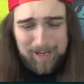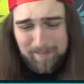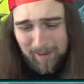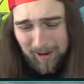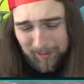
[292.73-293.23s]
he
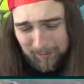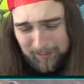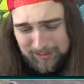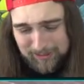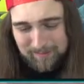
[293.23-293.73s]
bought
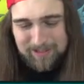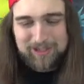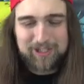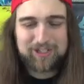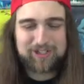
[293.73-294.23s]
Illusion
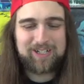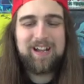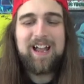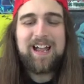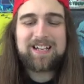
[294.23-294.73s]
Magician.
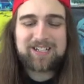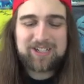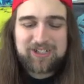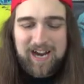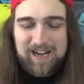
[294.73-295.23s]
It's a
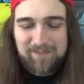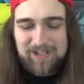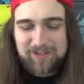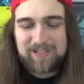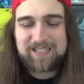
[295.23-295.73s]
Shining
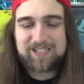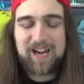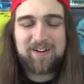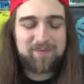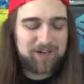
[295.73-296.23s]
Victory. It's a
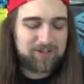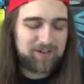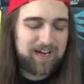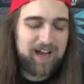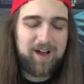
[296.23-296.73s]
Shining
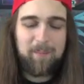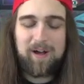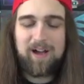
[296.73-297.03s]
Victory um,